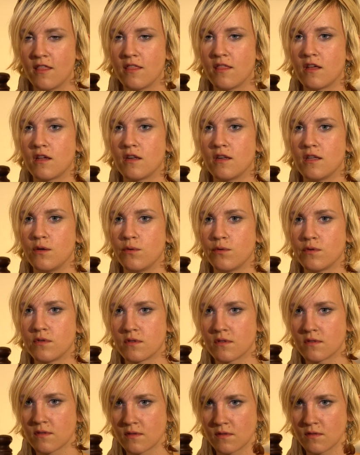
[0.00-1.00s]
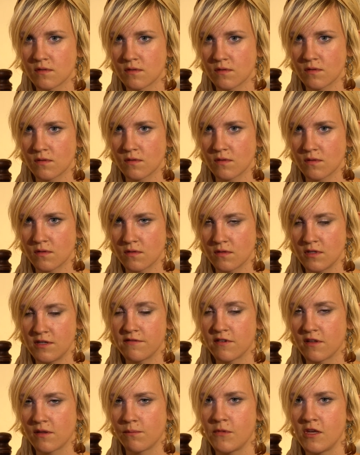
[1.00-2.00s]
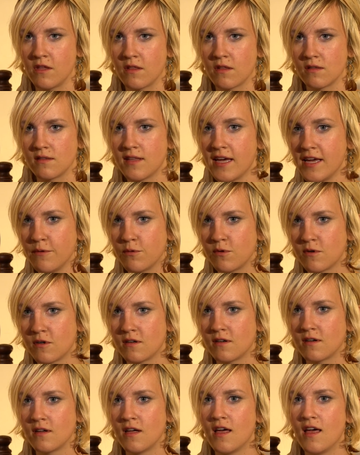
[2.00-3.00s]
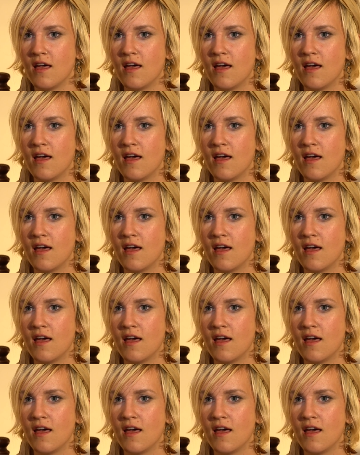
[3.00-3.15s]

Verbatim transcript: that he was leaving me the label.